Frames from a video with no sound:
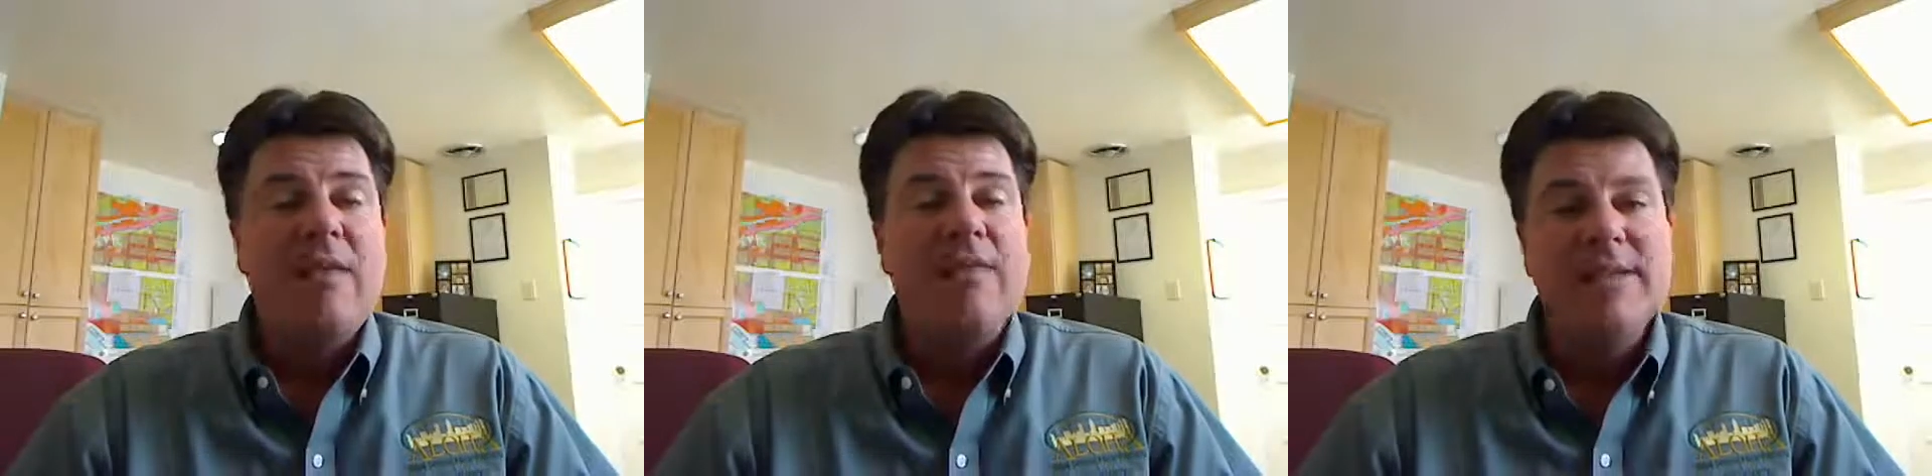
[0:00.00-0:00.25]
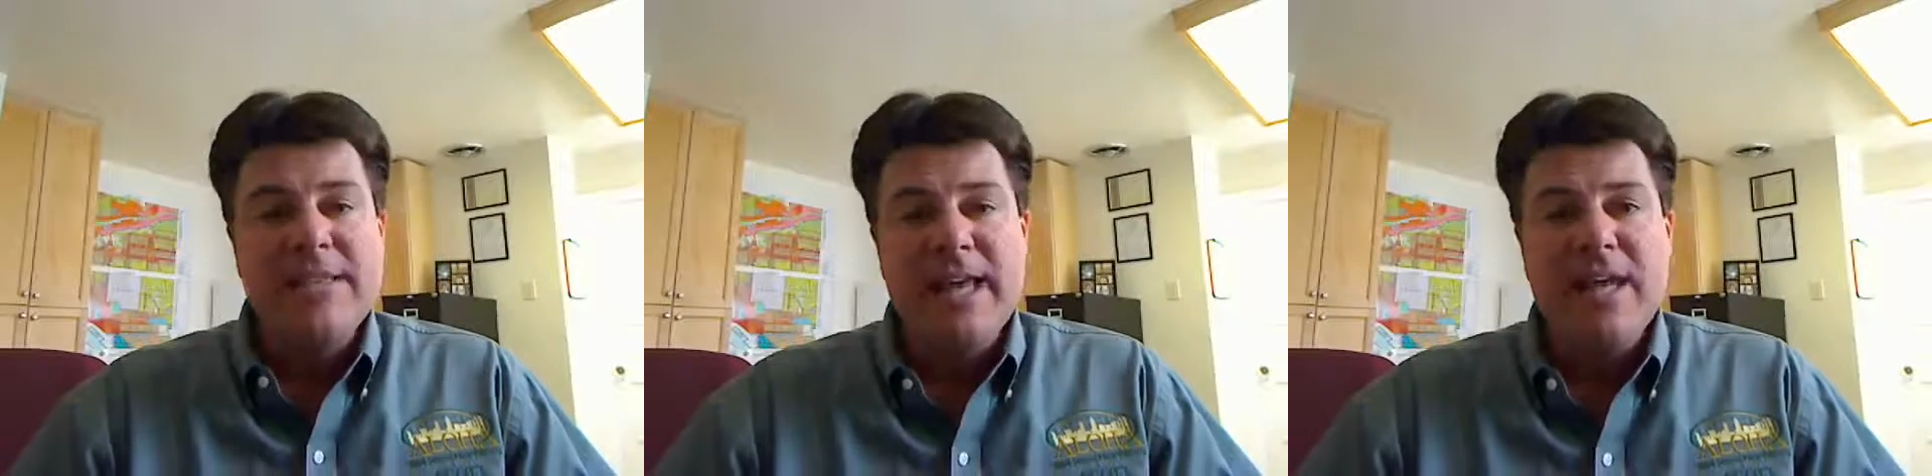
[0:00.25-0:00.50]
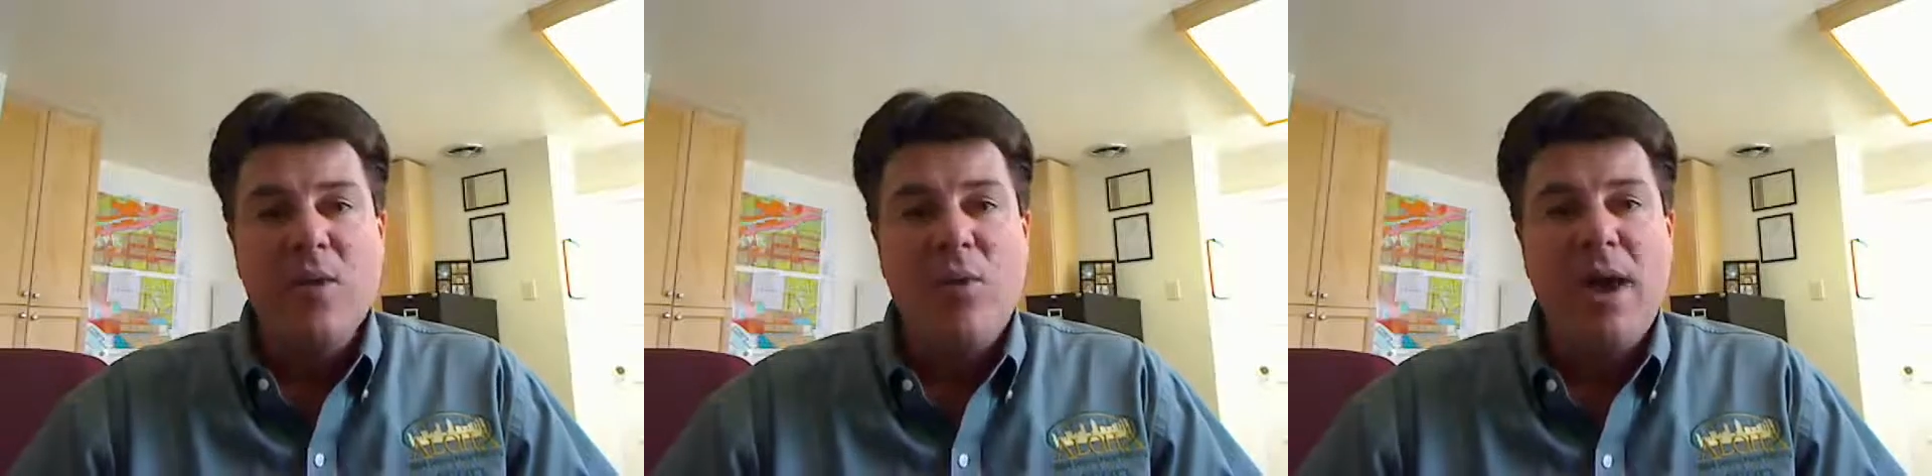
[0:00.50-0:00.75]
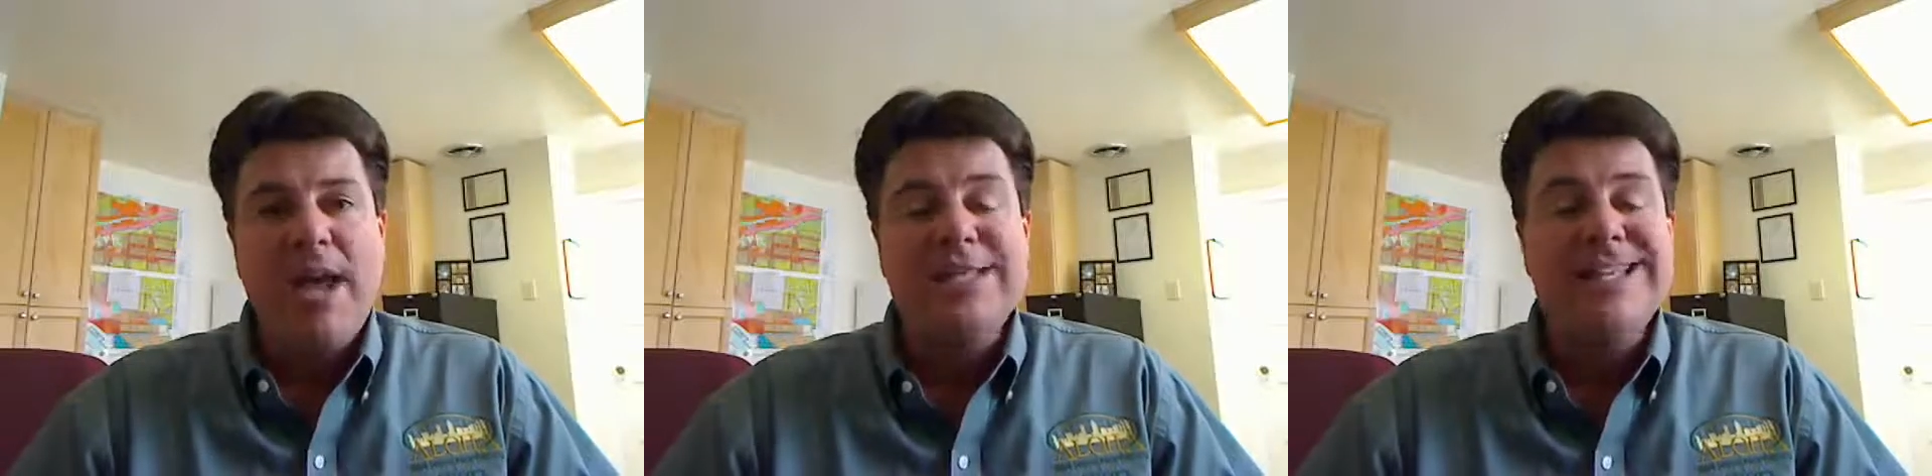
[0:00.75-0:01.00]
The second
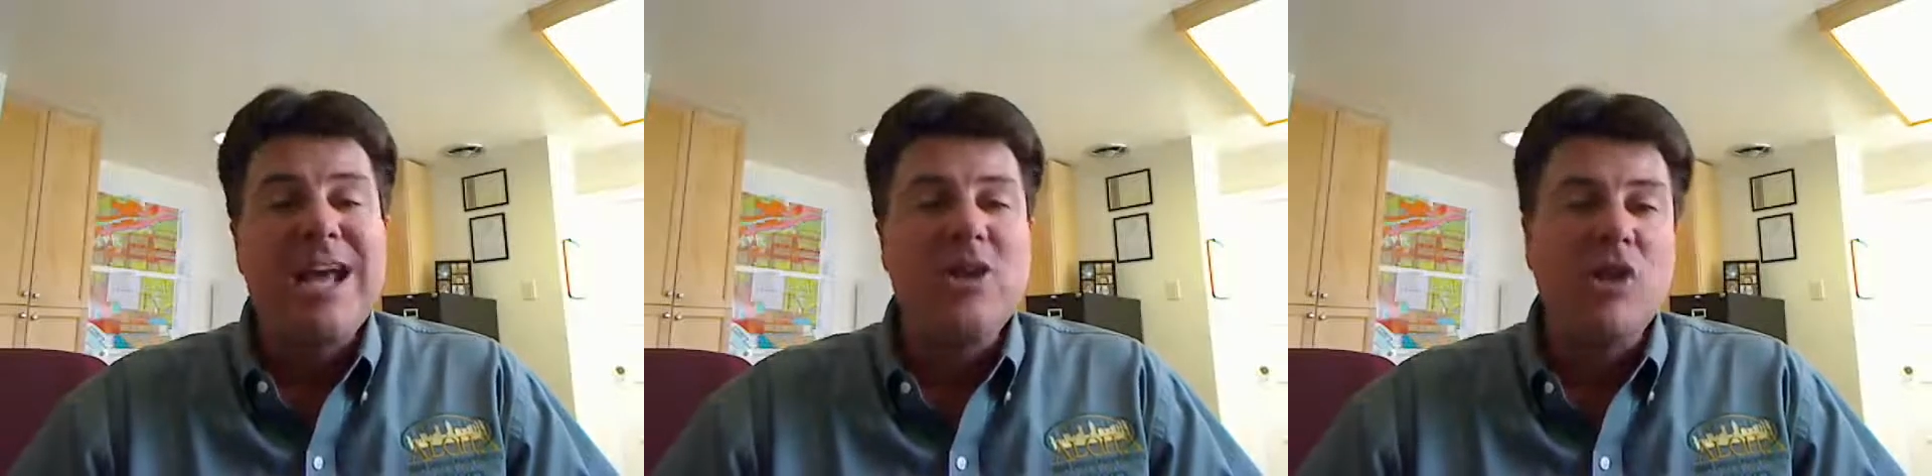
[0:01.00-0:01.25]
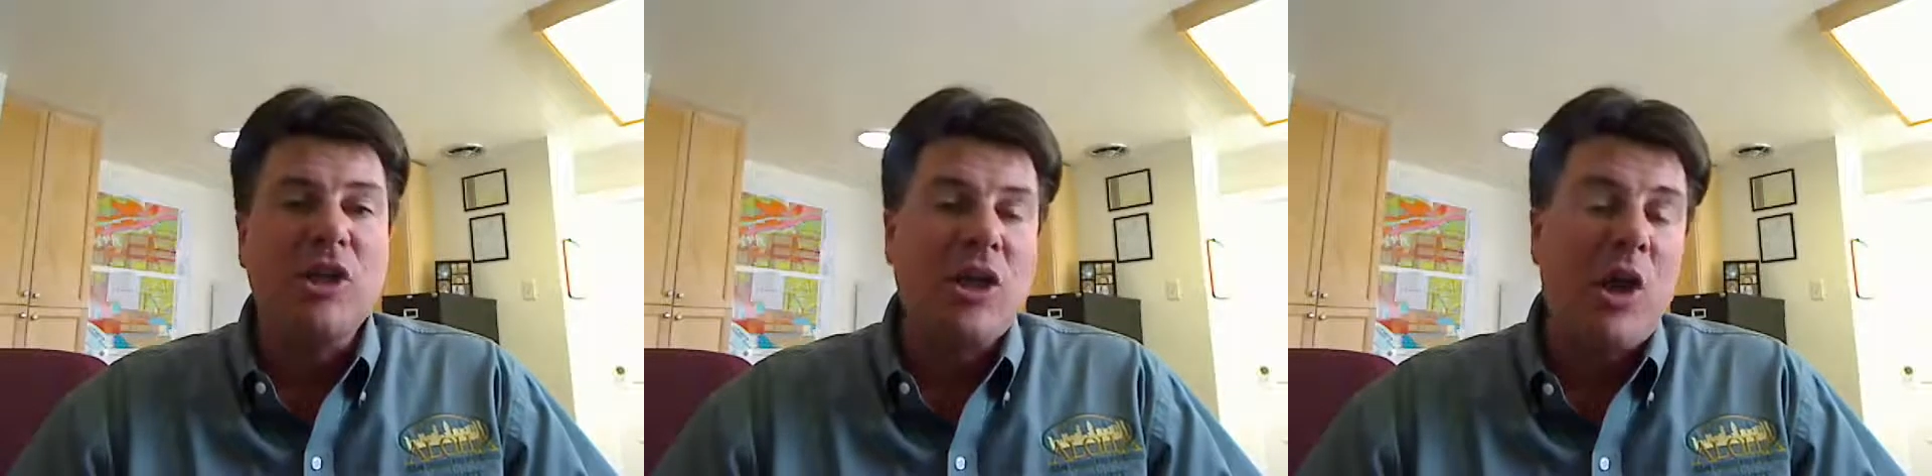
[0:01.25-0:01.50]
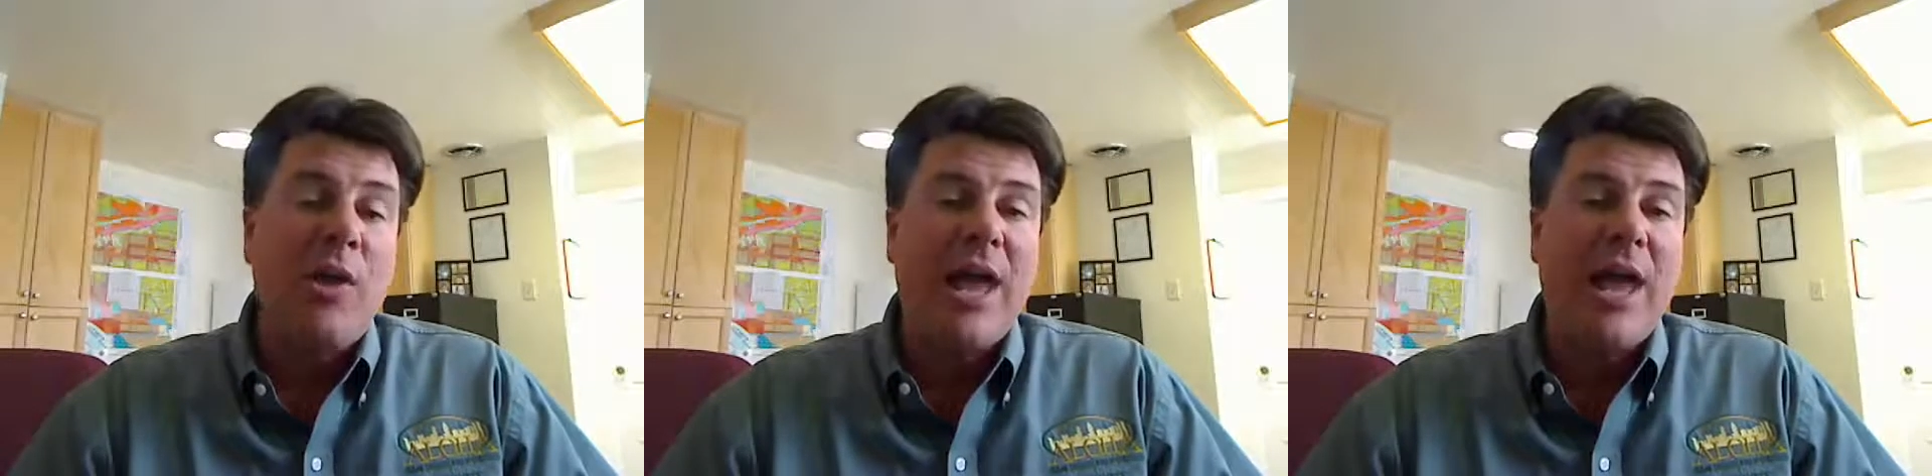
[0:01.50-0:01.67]
way is to actually go